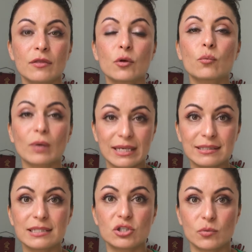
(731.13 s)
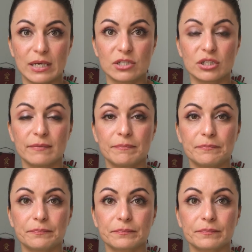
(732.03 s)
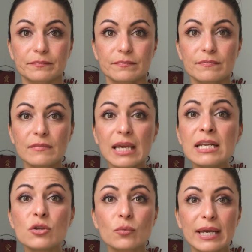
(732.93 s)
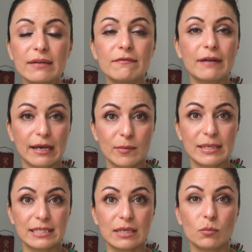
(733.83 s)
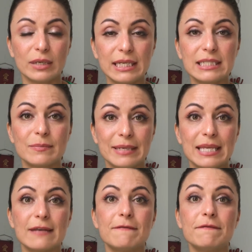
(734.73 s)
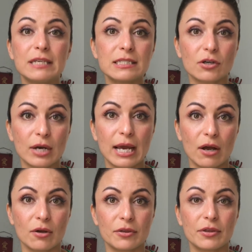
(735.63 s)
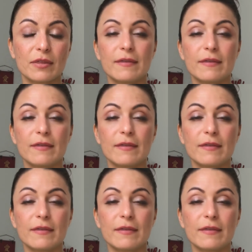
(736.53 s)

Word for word: the right situation and in the right environment that we need to be in that feeds our health,